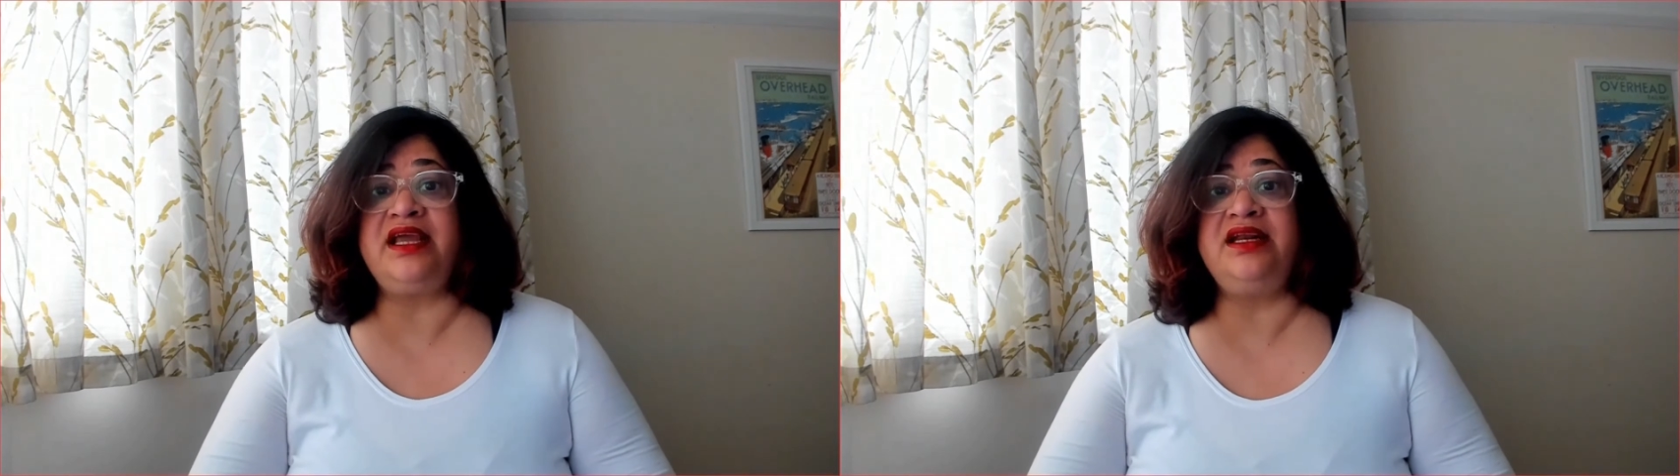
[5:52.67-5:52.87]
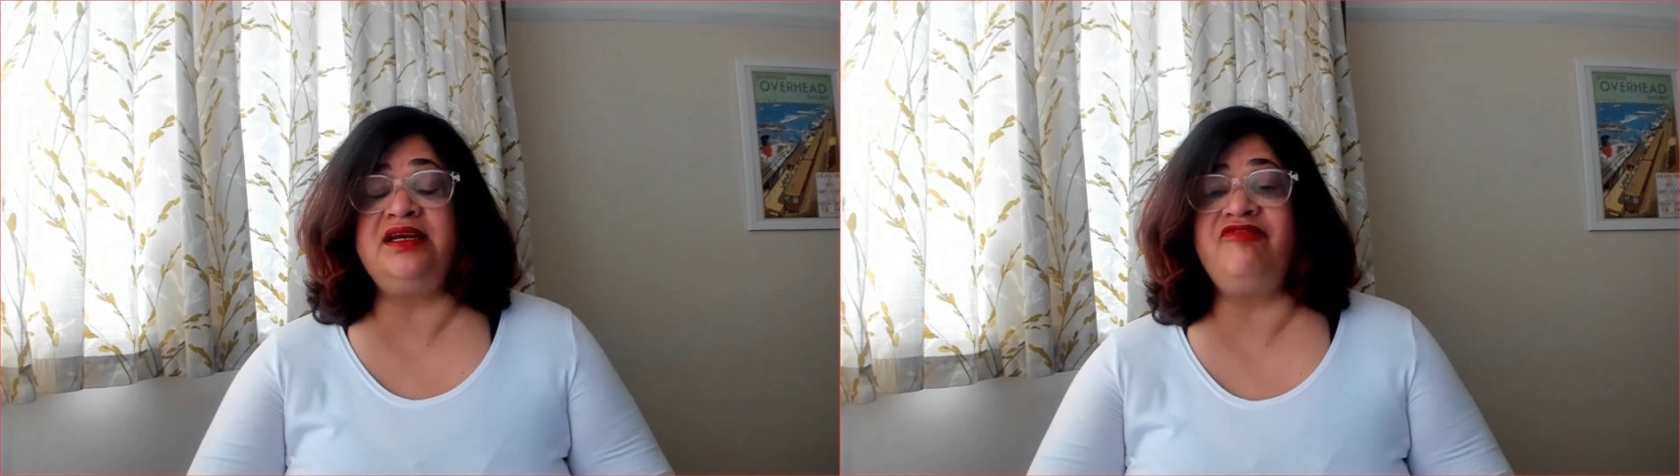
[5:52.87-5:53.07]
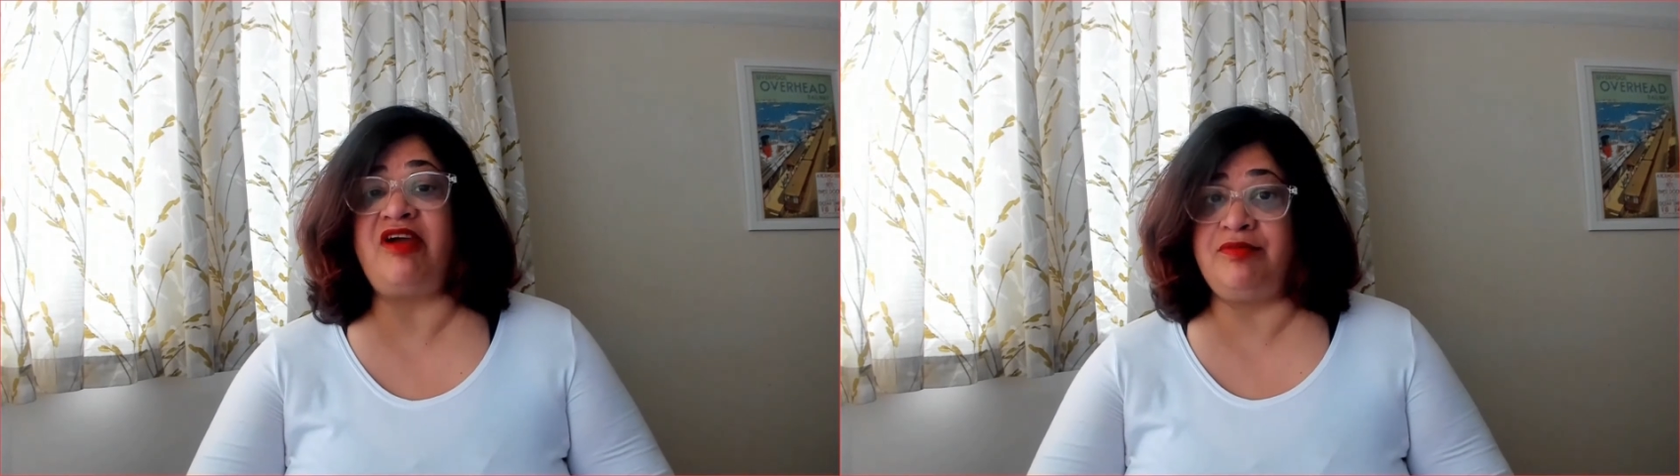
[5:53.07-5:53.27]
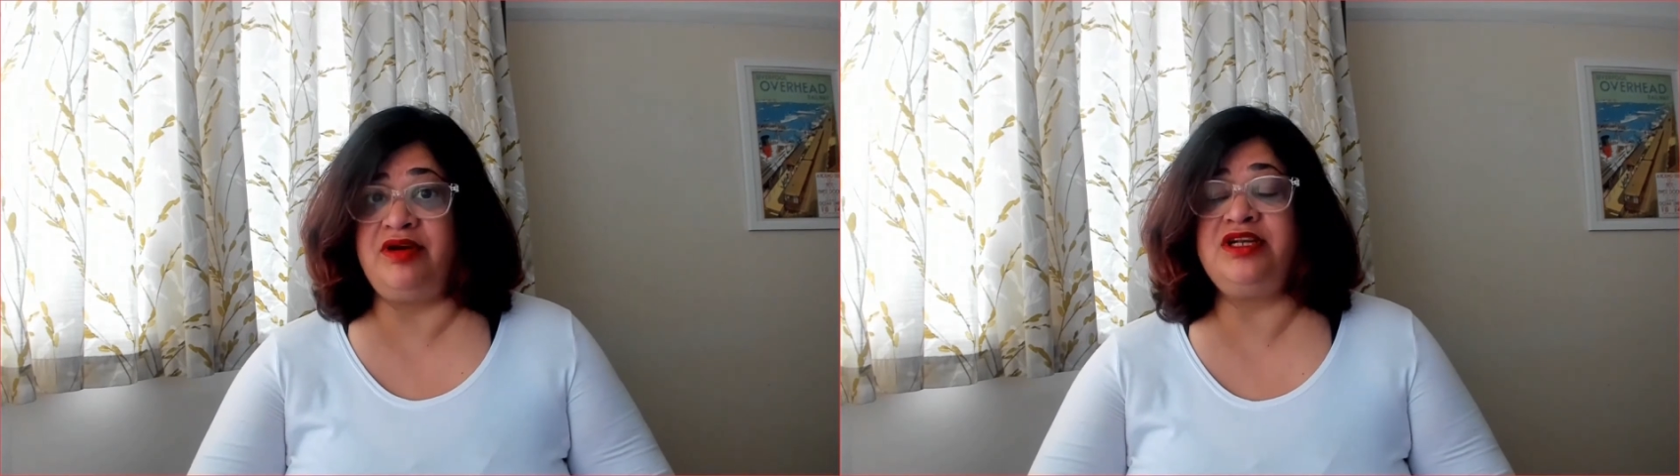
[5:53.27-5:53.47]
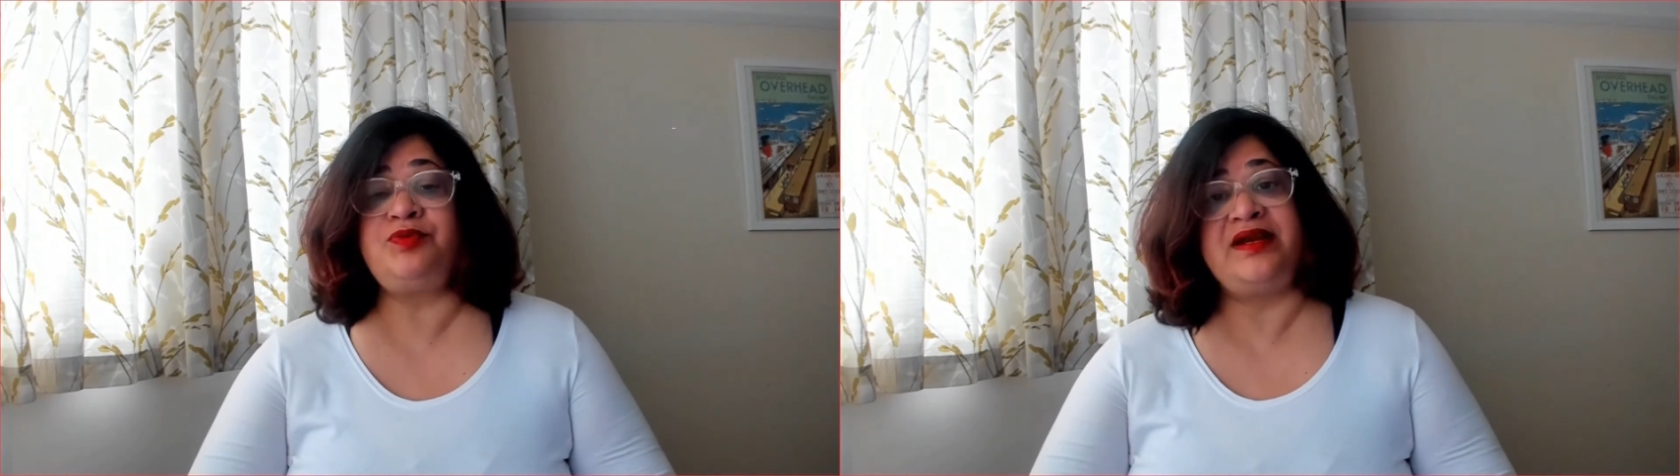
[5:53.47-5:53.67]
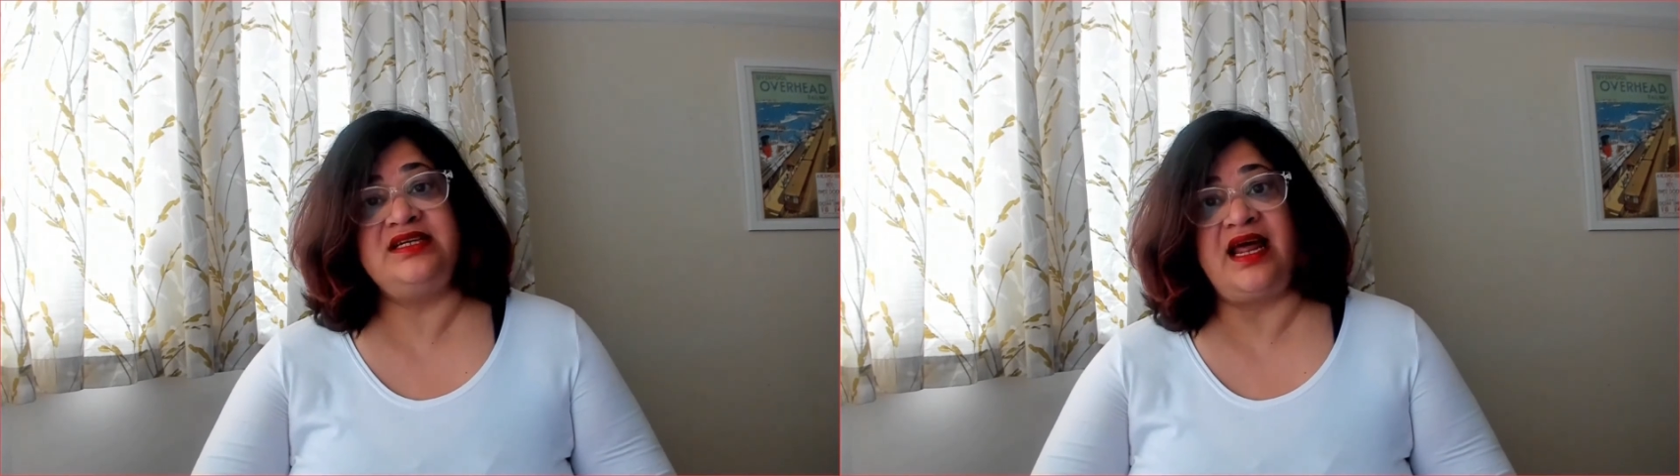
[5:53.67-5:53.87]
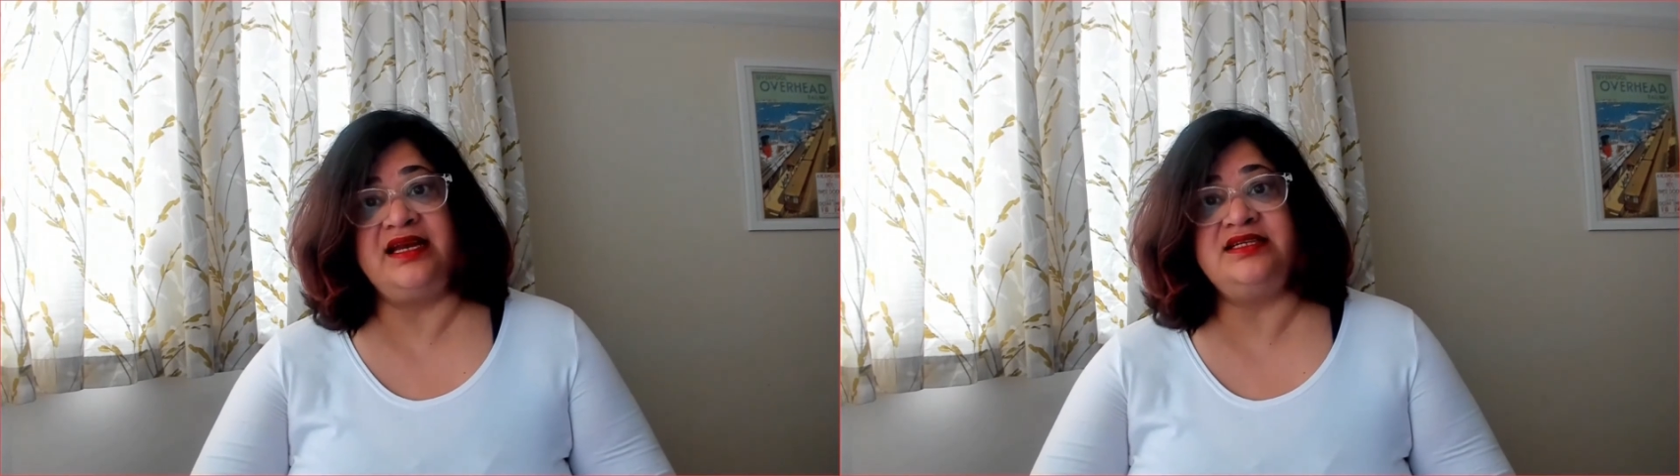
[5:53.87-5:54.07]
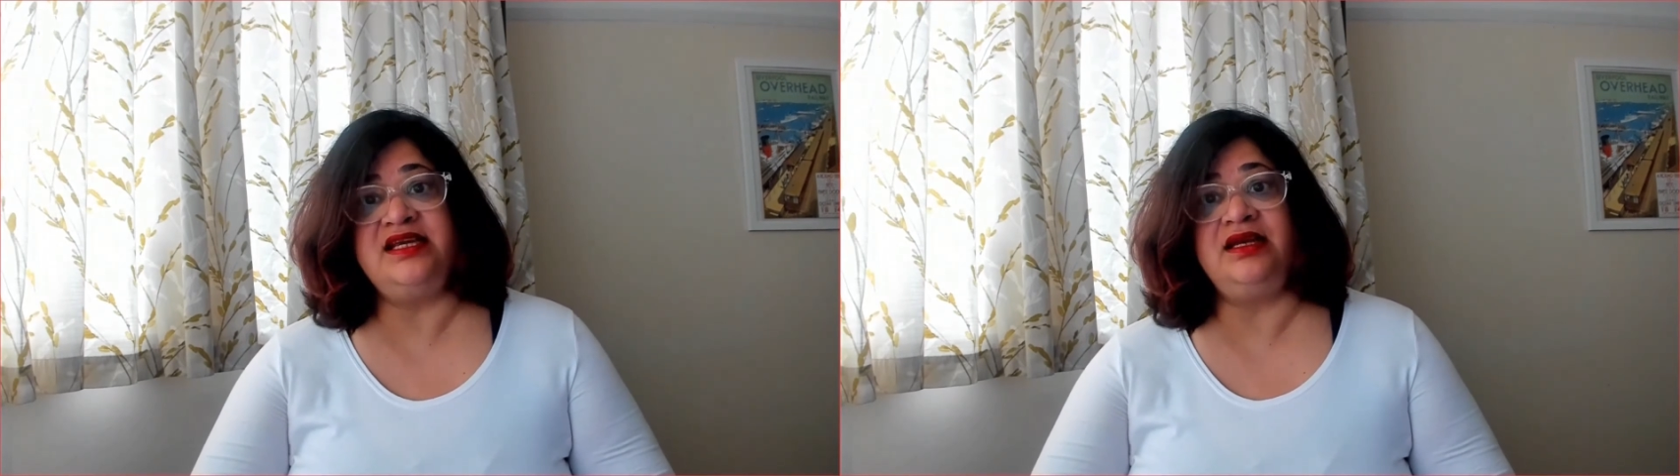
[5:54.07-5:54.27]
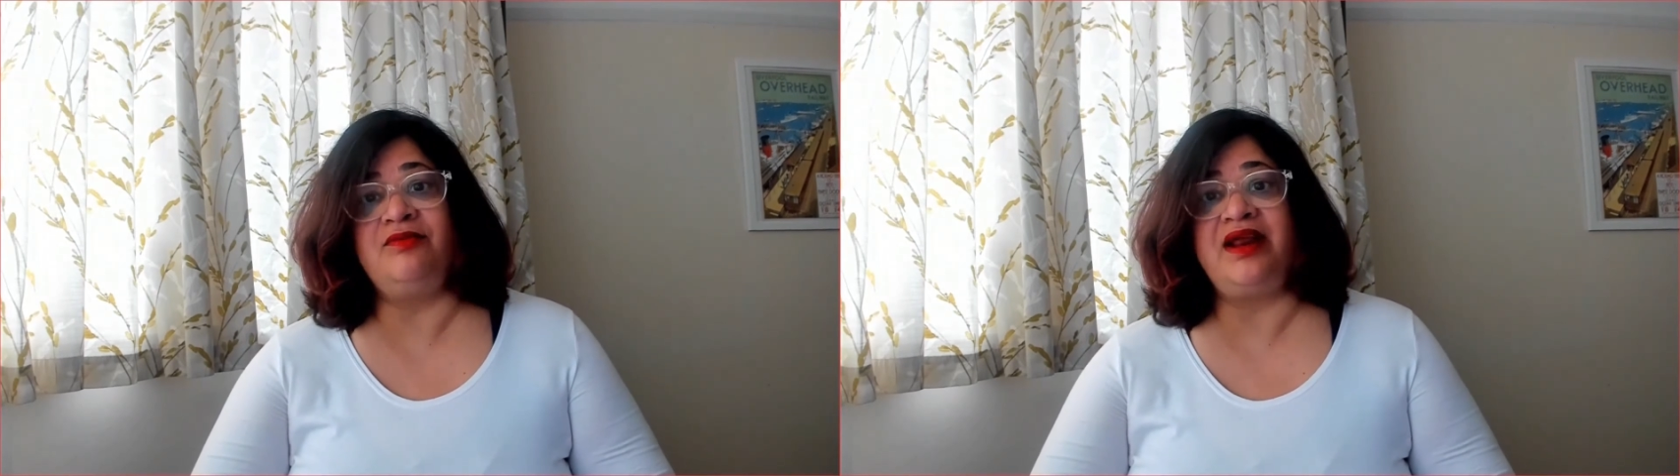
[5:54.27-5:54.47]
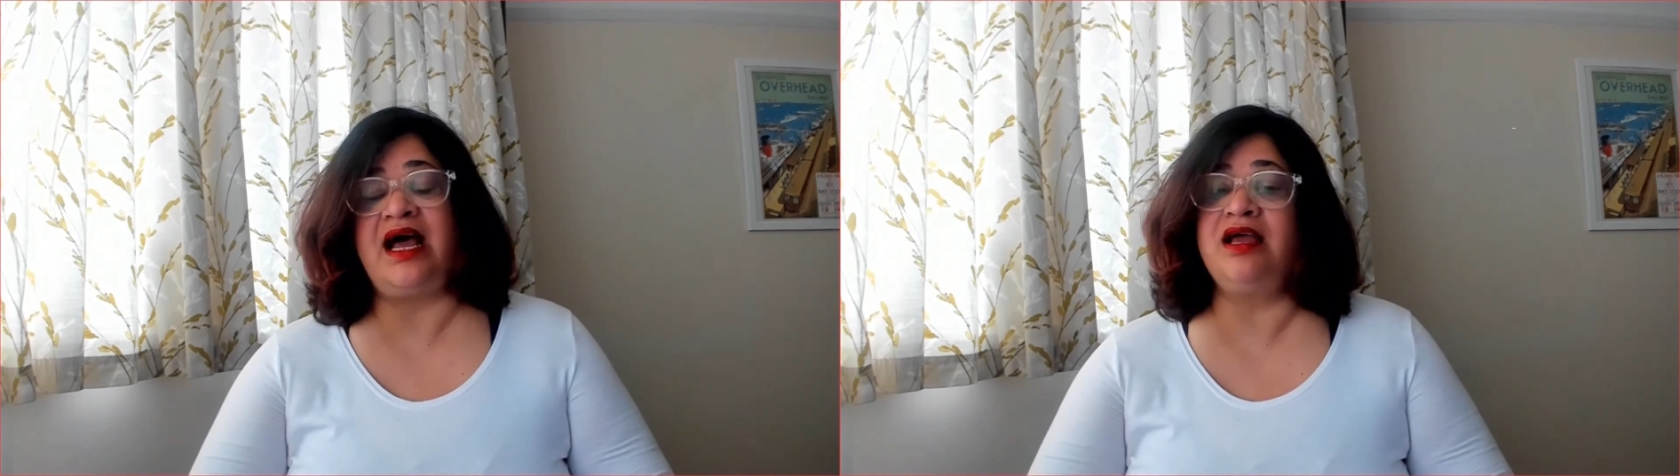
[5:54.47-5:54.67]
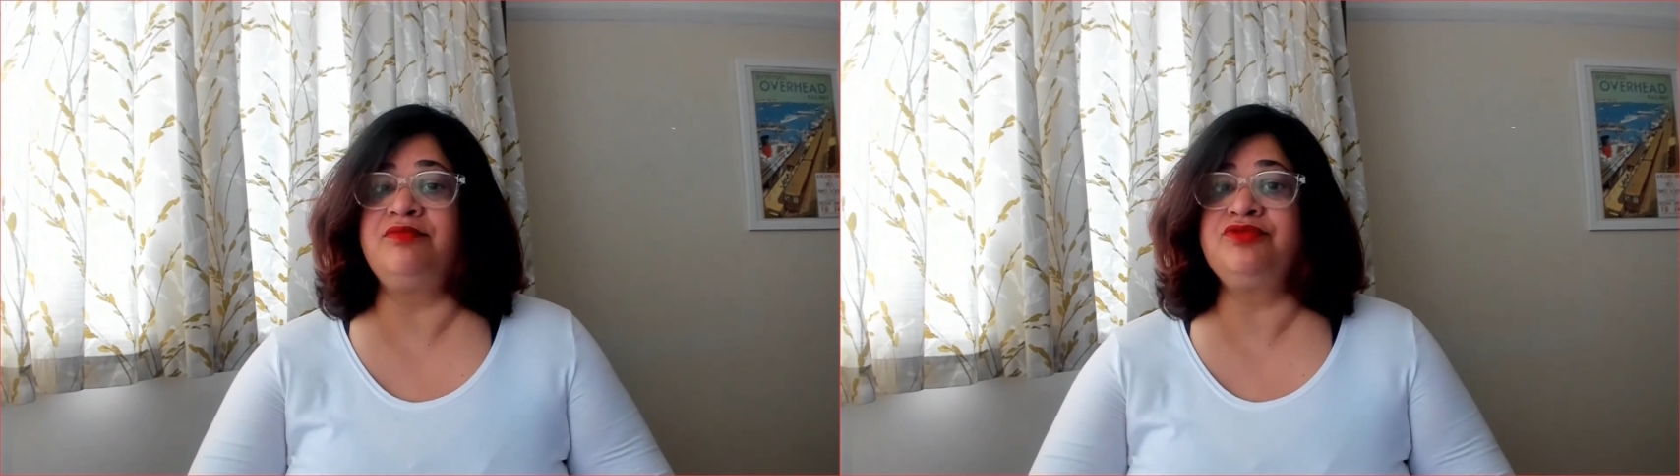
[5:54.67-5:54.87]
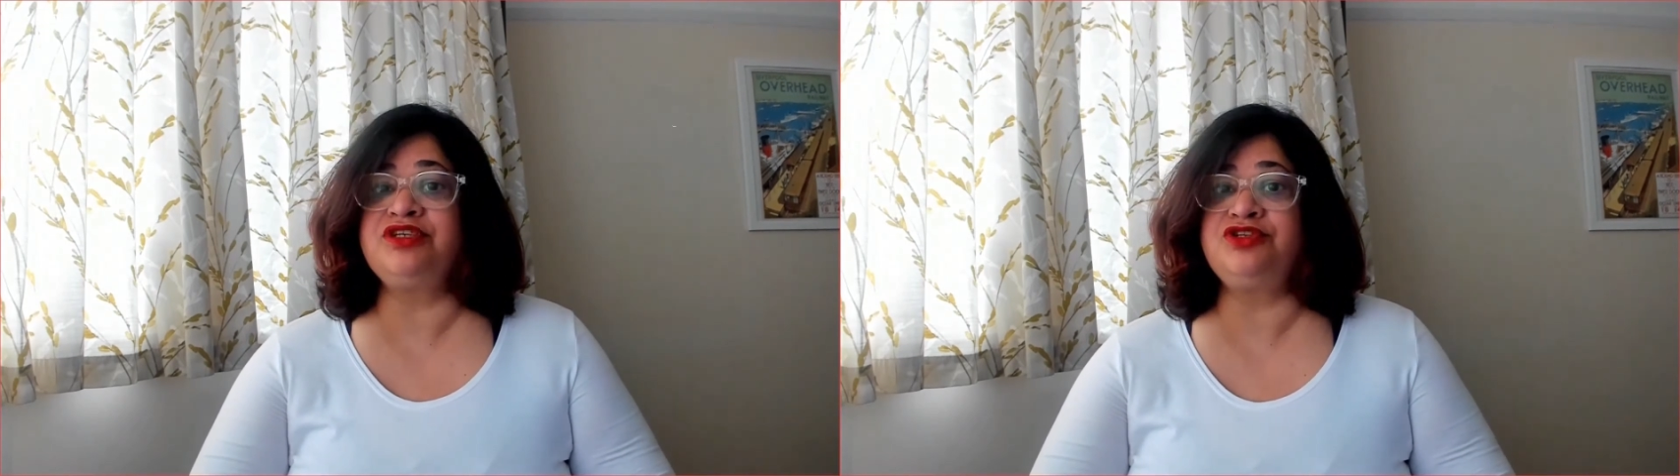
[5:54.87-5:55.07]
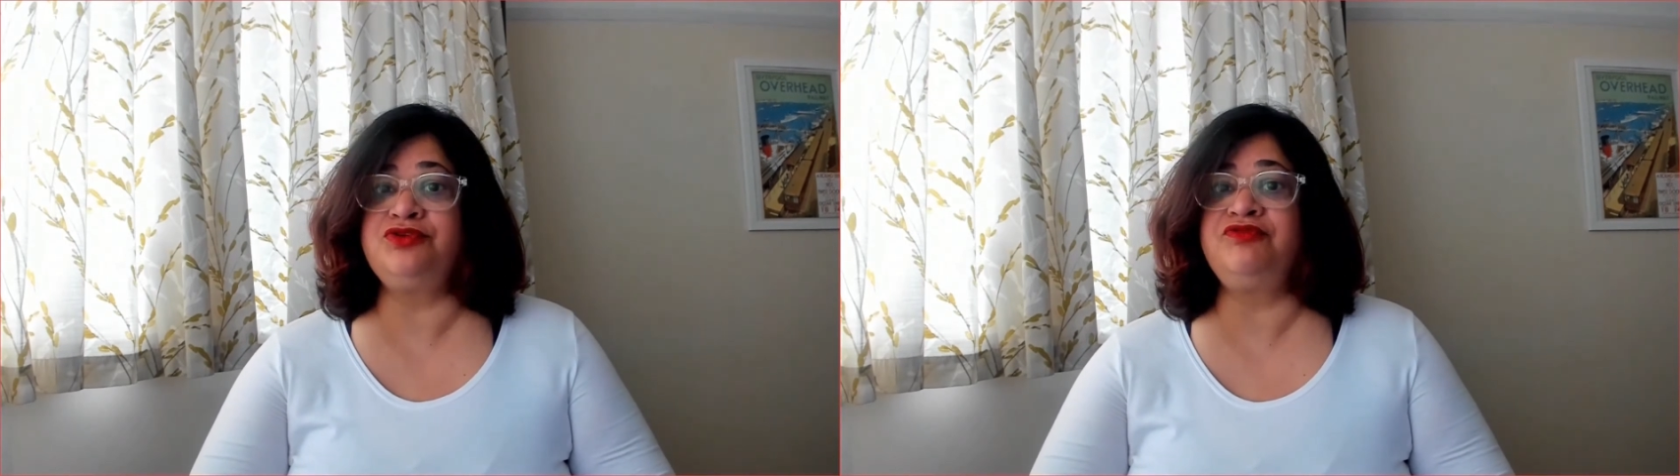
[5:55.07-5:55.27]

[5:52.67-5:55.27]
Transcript: in February 2019 when Hayabusa2